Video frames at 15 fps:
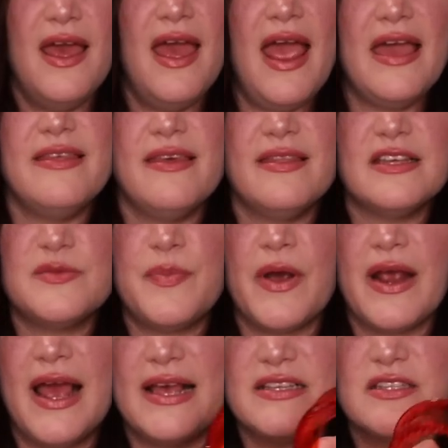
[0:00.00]
and then this part
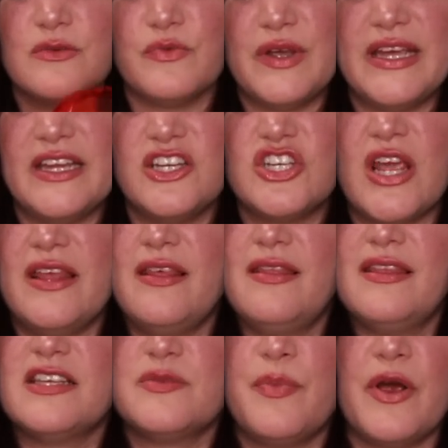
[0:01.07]
has the ridge, and then
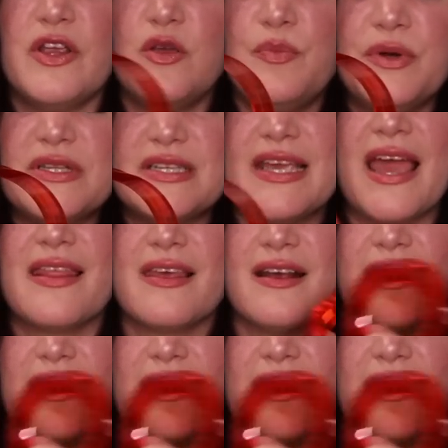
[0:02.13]
this part you put together.